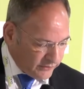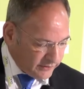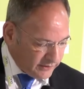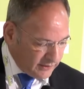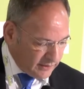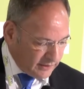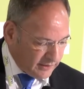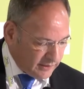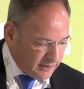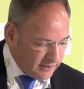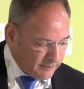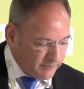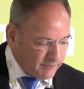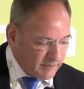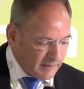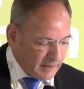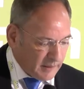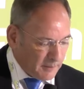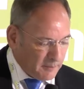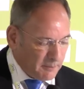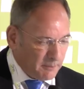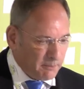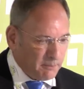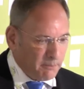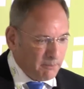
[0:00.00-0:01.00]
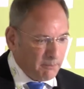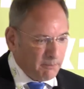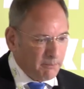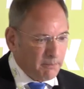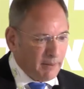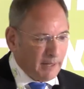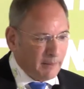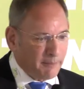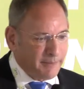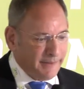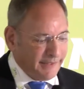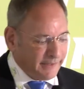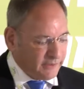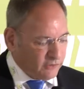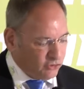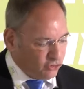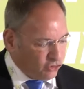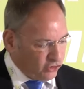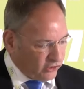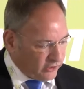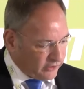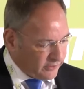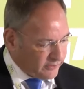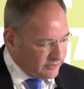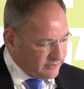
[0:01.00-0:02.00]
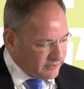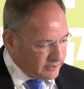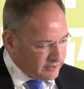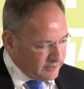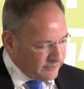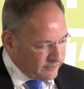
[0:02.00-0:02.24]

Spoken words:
the public shares.